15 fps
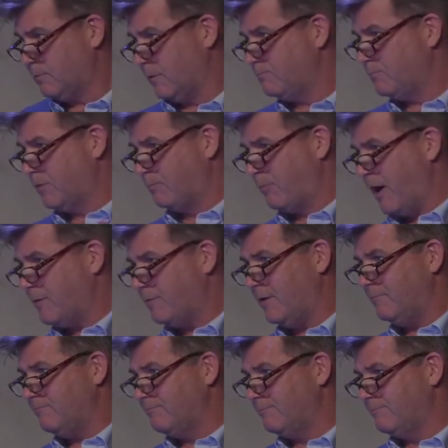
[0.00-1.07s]
the,
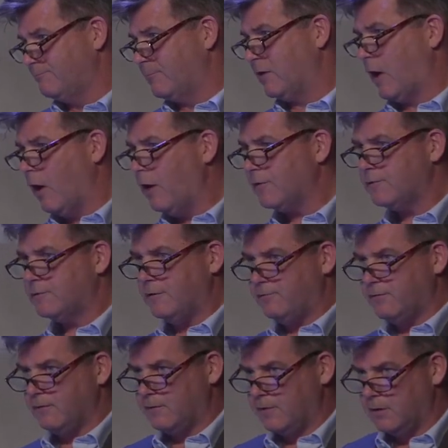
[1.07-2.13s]
the, the cost
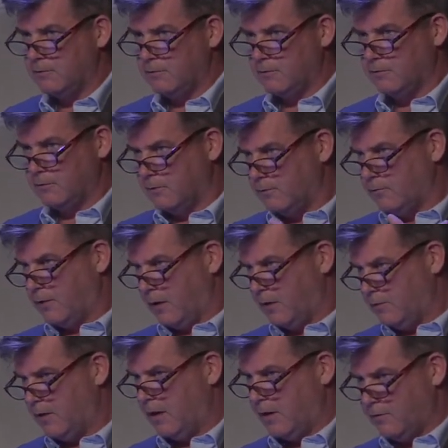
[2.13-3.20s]
of the, the,
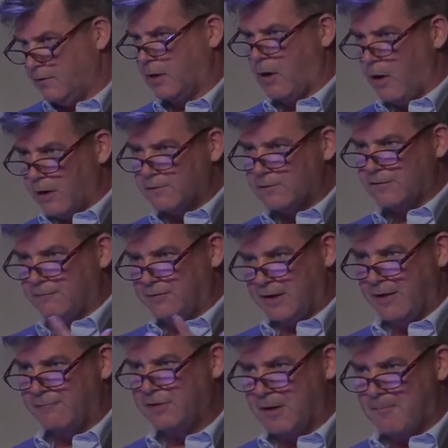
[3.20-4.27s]
the, the cost of a
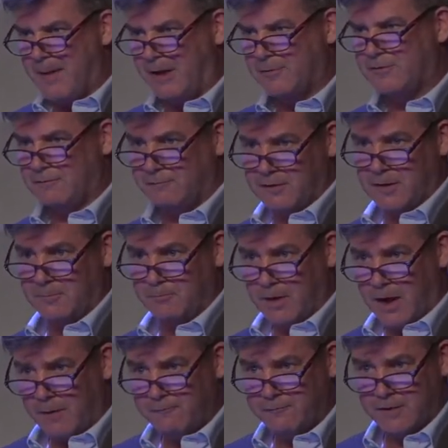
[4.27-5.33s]
given amount of, com,
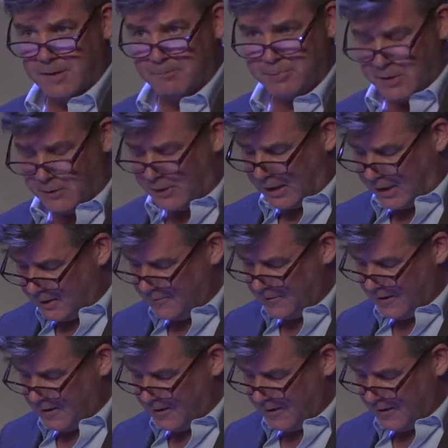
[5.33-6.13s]
of computing